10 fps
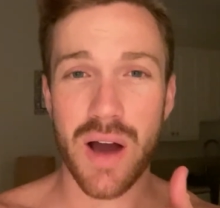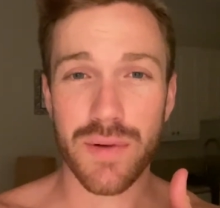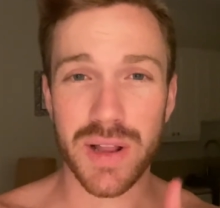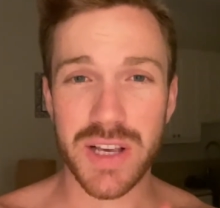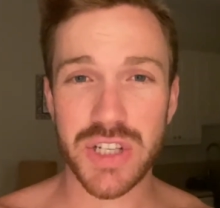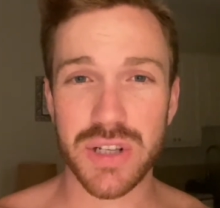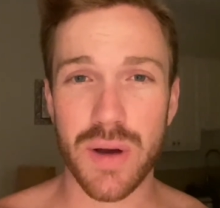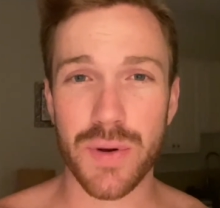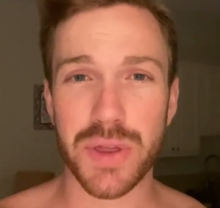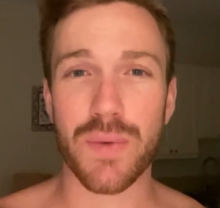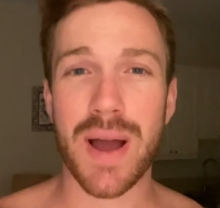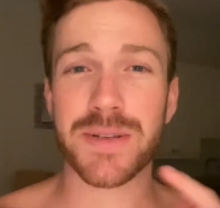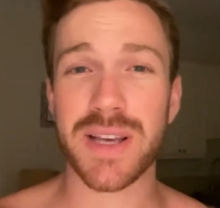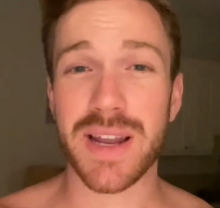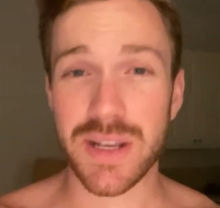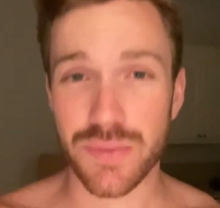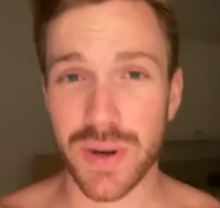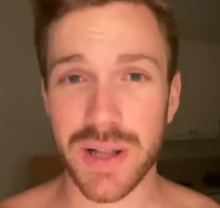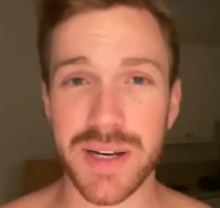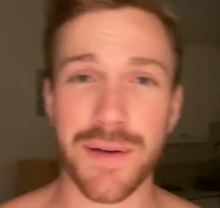Really slow with the reps. It is
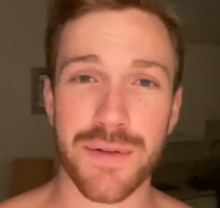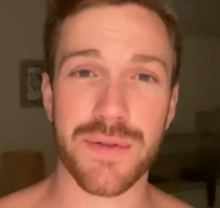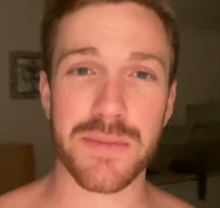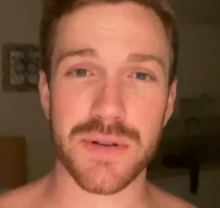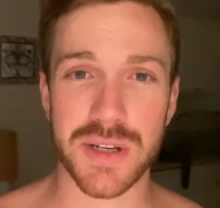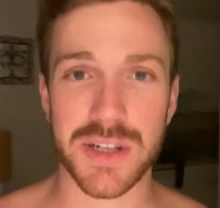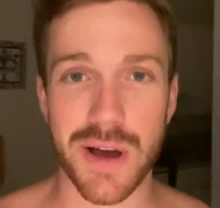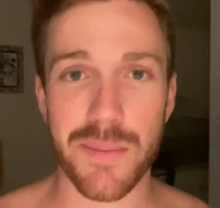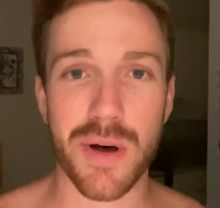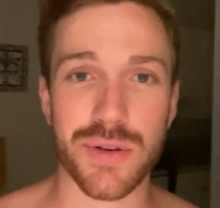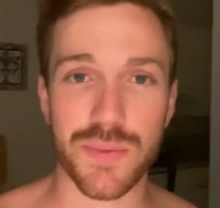really different from using a dumbbell.